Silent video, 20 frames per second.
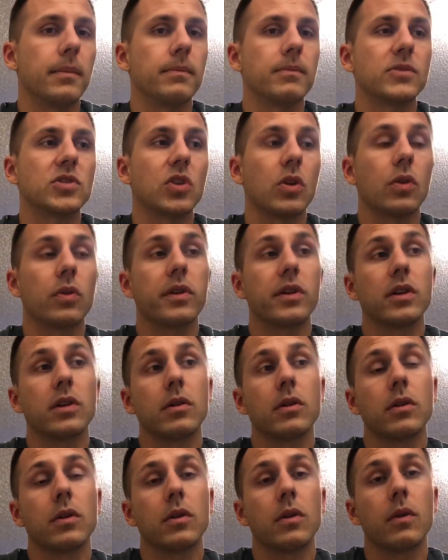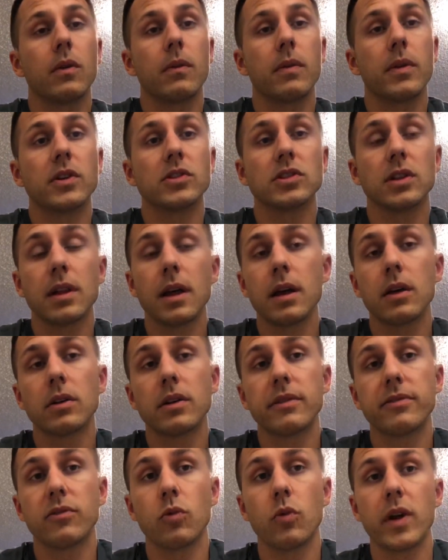So there's a lot of
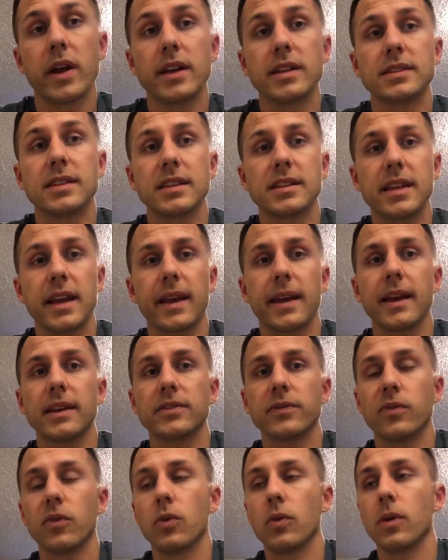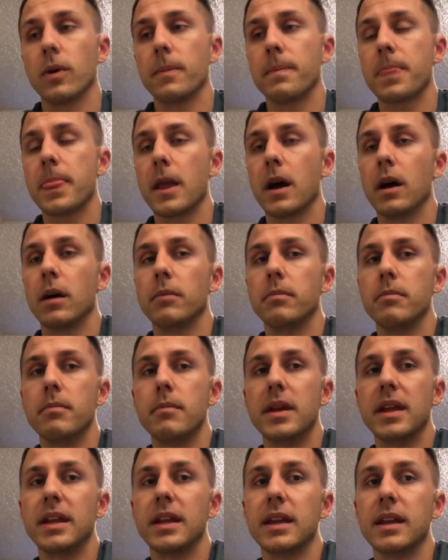different ways to take S4.
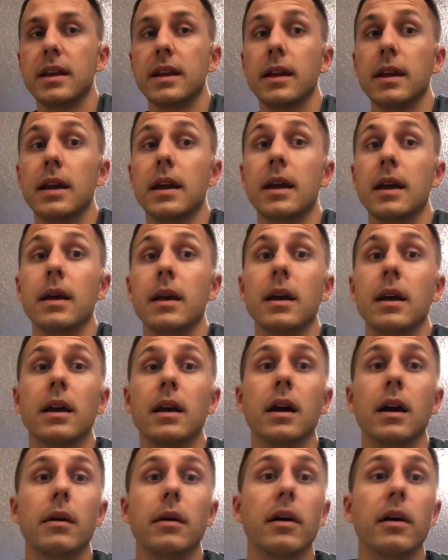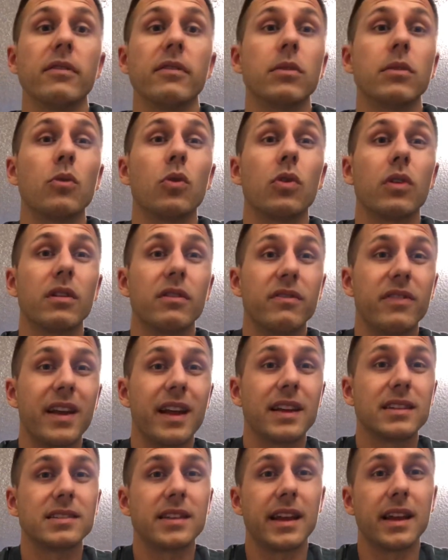Many of the more
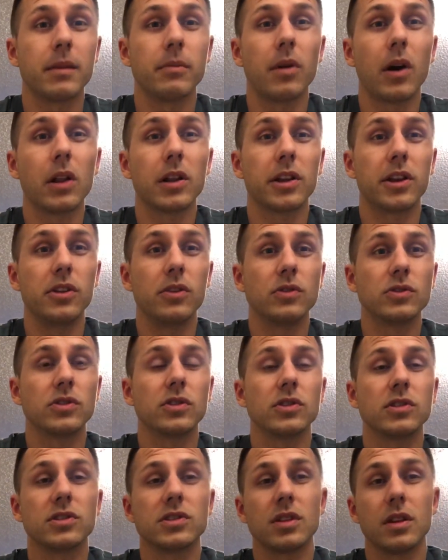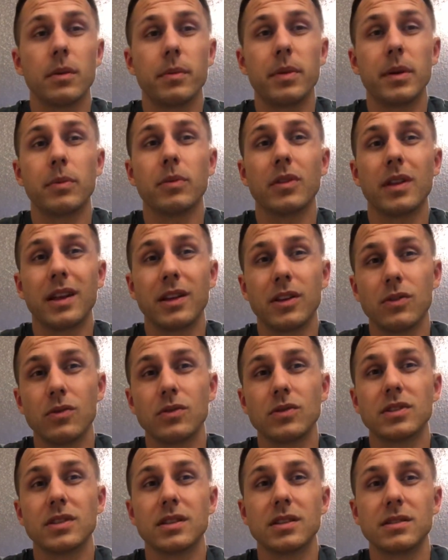advanced anabolic users, so the people that
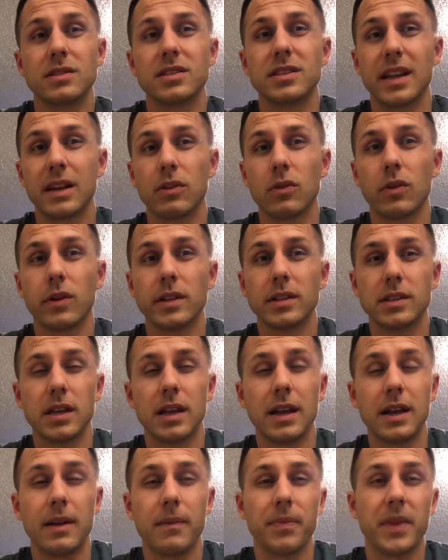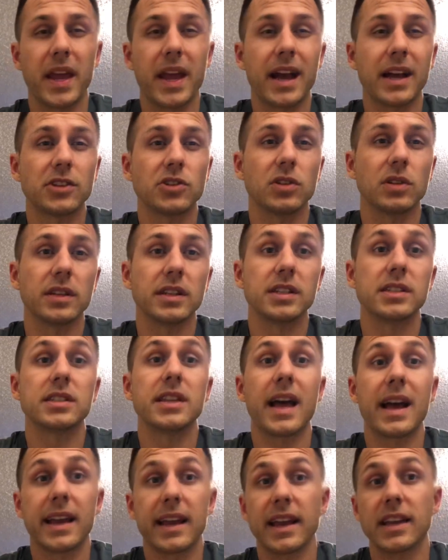use steroids, they actually
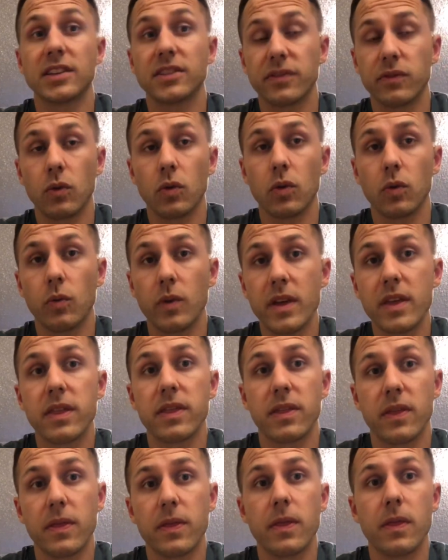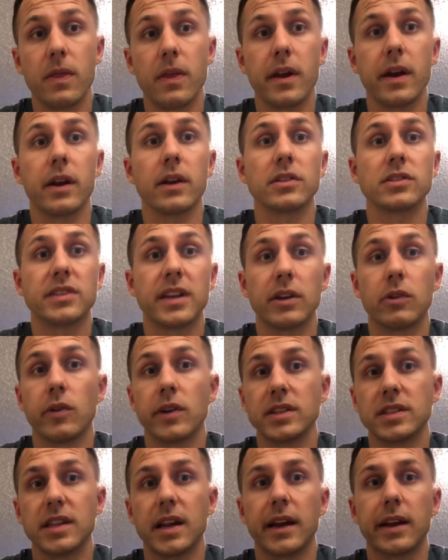stack S4 with their
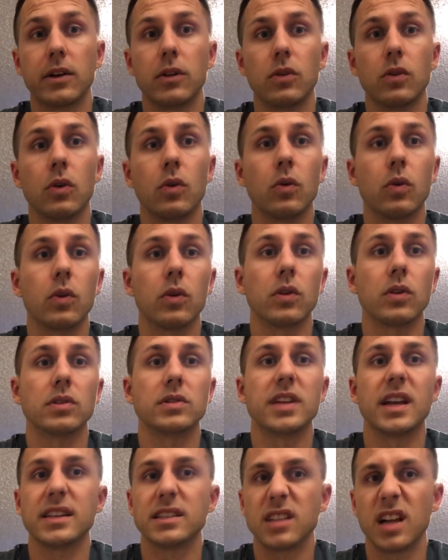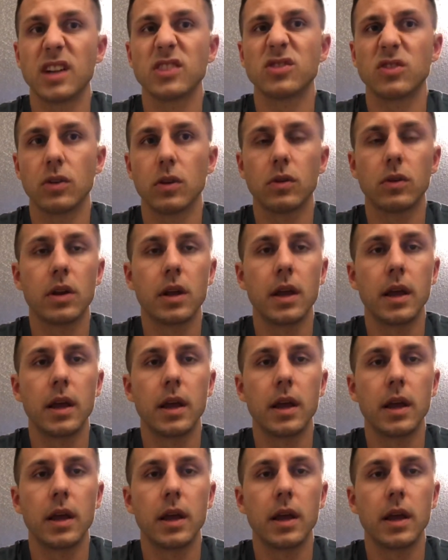steroid cycle or testosterone